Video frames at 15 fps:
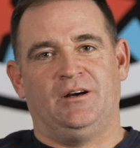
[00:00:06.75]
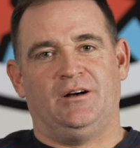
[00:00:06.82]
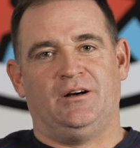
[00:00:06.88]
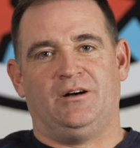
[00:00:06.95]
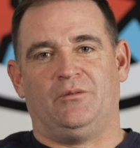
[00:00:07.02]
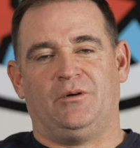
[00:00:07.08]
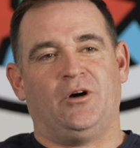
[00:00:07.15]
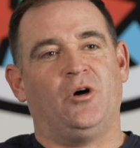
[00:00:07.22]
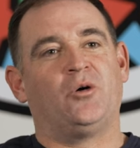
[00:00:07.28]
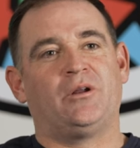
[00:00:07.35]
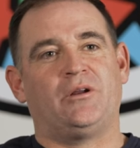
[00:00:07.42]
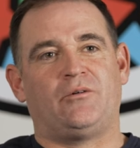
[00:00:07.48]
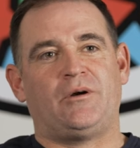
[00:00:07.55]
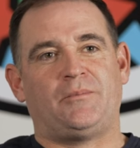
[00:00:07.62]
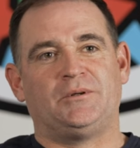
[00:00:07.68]
uh, what
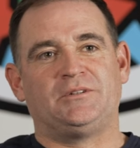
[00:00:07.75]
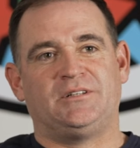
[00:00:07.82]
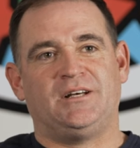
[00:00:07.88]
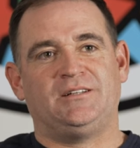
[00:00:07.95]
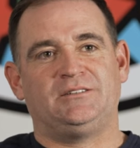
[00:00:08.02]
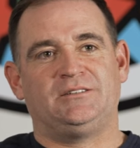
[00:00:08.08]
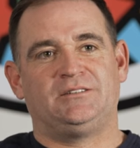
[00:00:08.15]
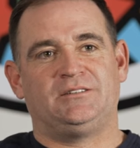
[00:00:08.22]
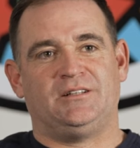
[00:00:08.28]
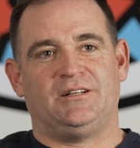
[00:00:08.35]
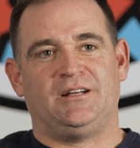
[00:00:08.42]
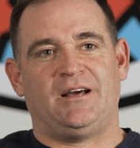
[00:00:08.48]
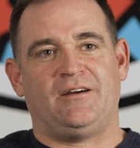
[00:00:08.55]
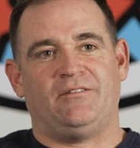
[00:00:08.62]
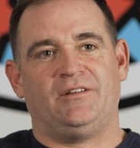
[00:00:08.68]
Oakland represents, and
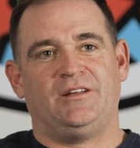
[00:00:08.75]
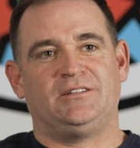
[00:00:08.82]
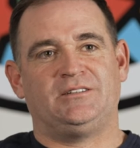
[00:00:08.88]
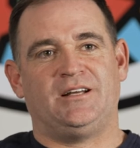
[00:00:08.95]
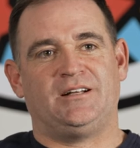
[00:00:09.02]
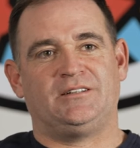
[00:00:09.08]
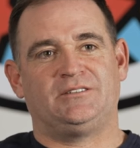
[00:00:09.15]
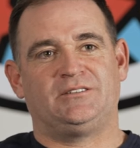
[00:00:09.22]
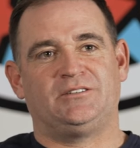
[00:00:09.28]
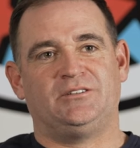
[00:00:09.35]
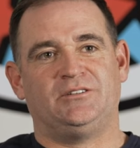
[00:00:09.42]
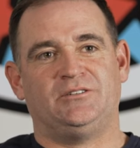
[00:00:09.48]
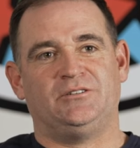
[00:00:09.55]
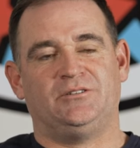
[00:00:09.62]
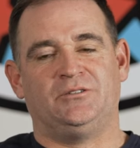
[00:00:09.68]
having the chance
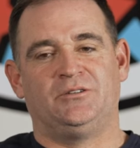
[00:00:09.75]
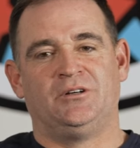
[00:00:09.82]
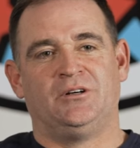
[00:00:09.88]
to